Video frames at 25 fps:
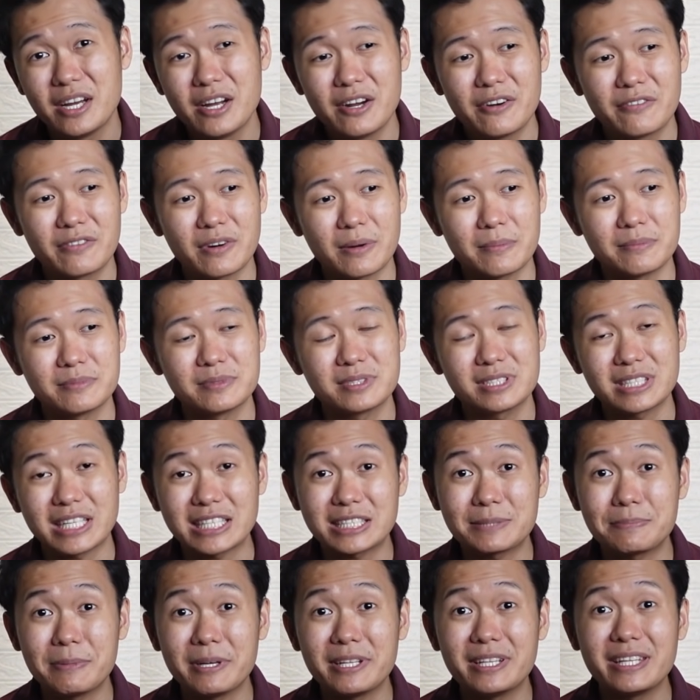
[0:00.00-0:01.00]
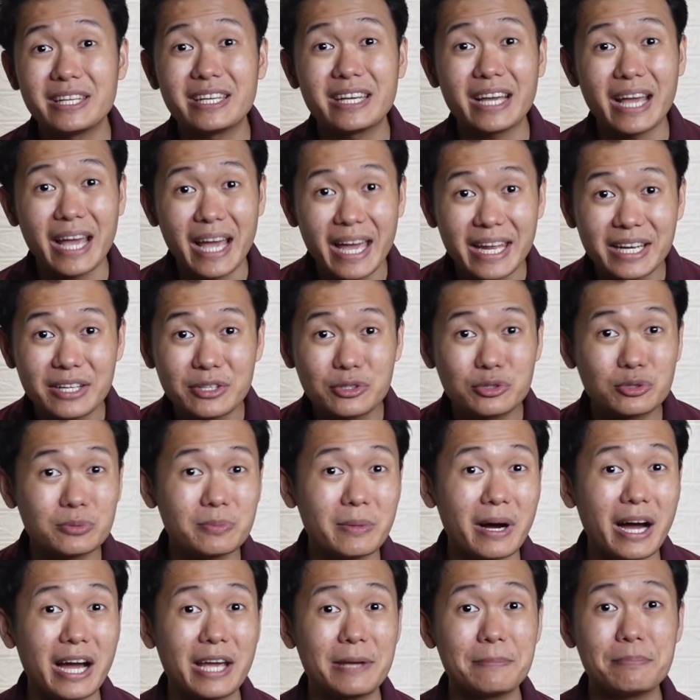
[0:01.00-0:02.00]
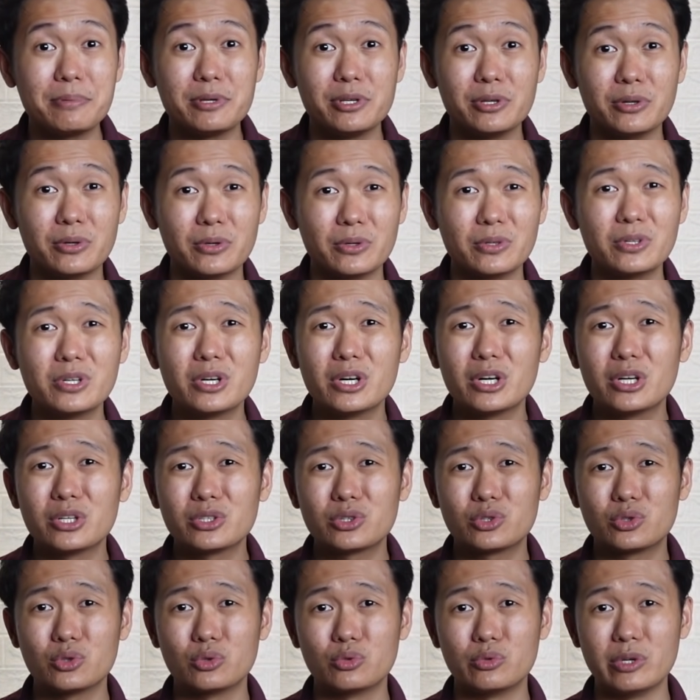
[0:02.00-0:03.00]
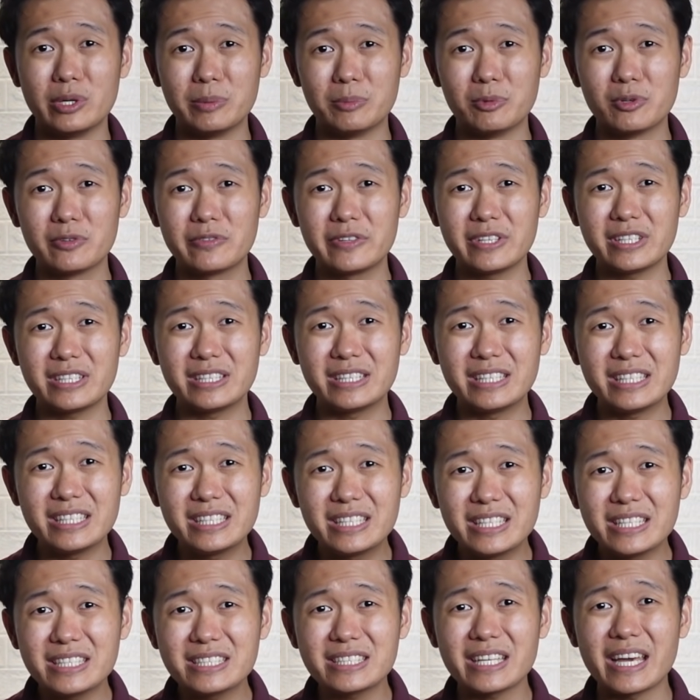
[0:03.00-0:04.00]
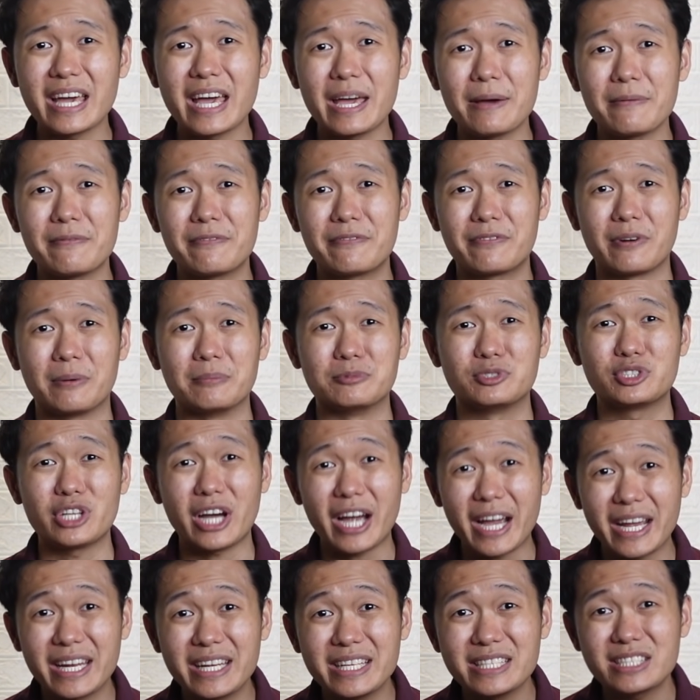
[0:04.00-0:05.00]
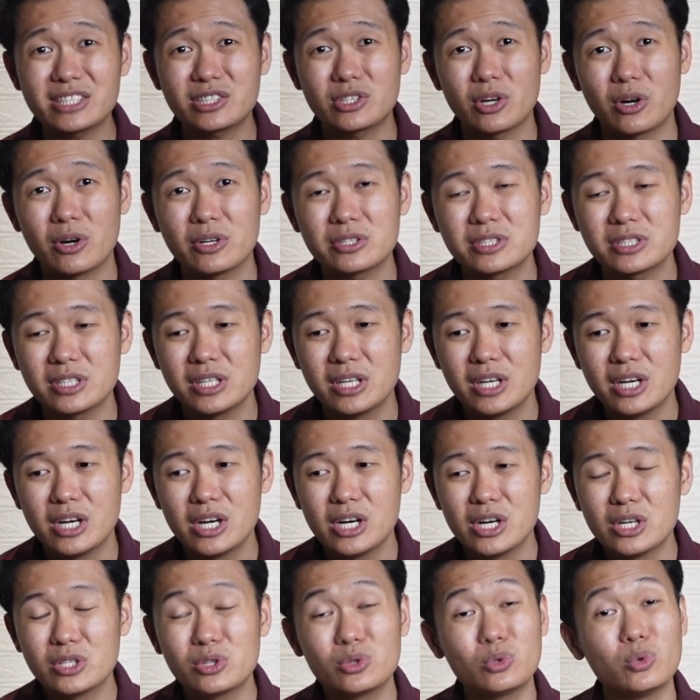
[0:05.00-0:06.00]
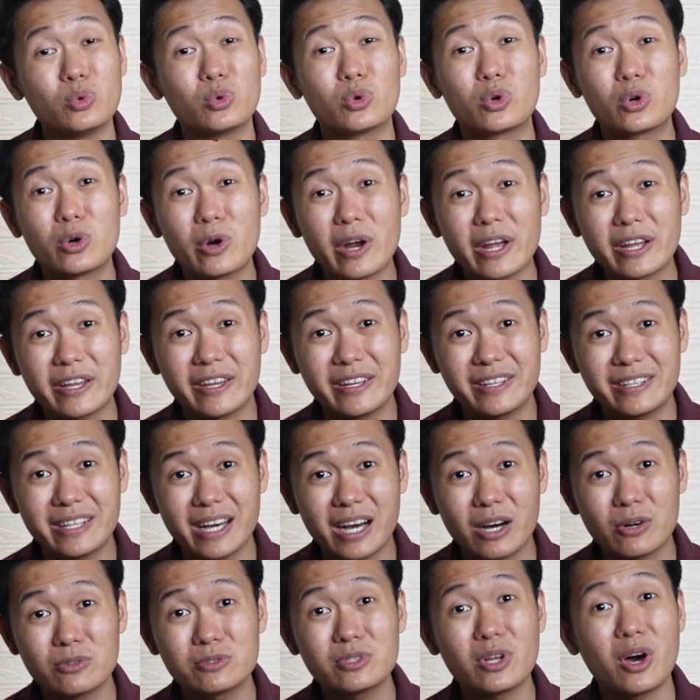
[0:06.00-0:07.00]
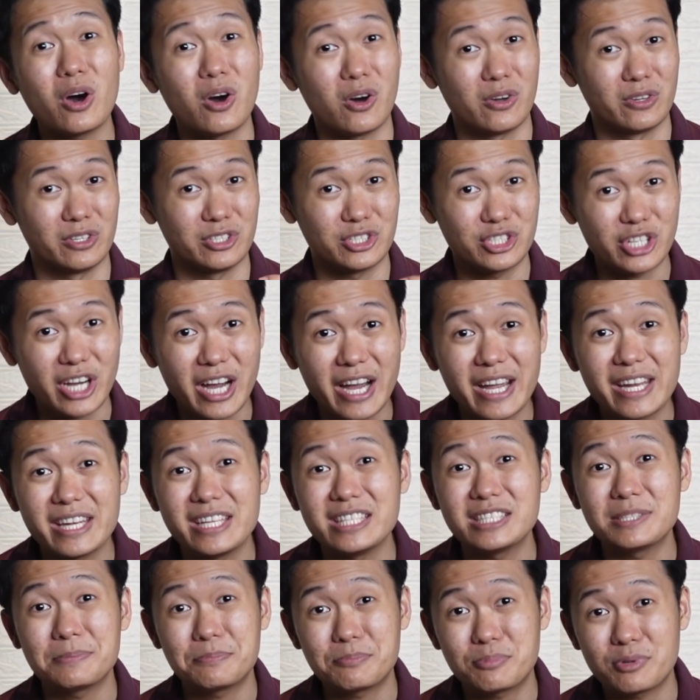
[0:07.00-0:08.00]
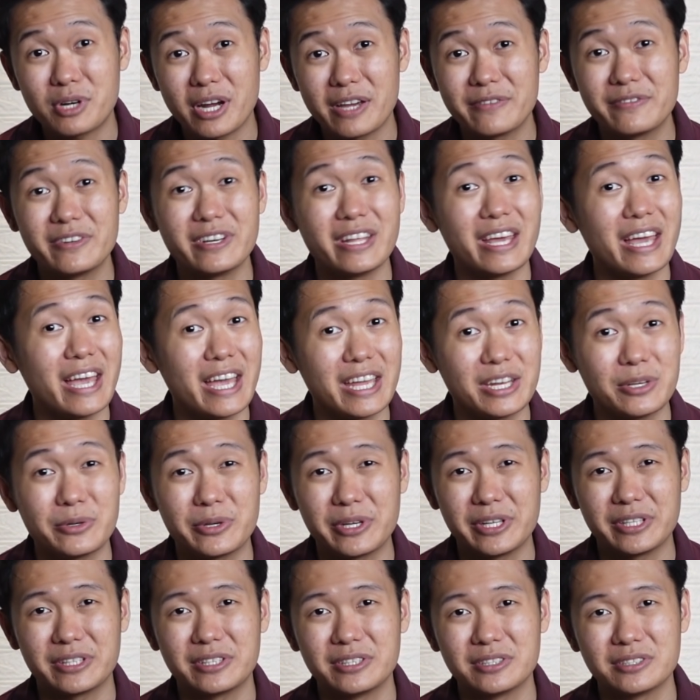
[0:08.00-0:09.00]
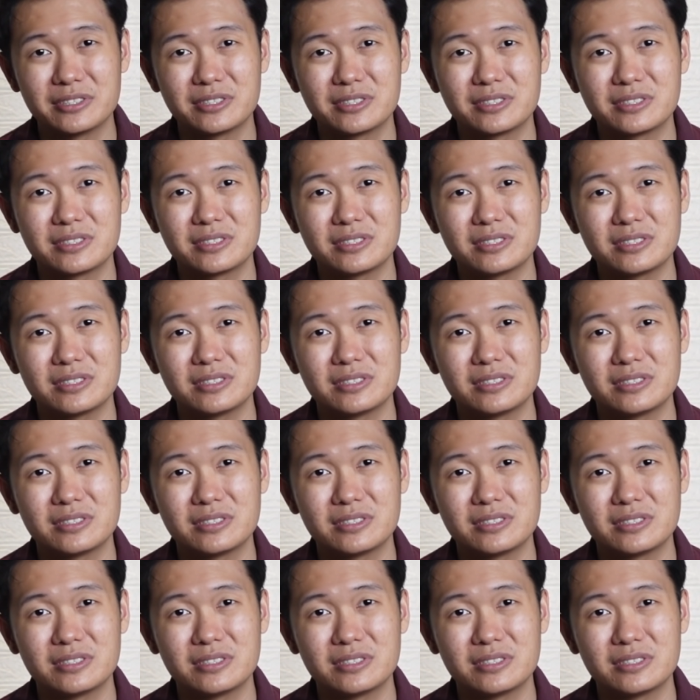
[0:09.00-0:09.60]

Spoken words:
From suspending Ant Group IPO to removing Didi's app from Chinese stores to cracking down on Chinese private educators.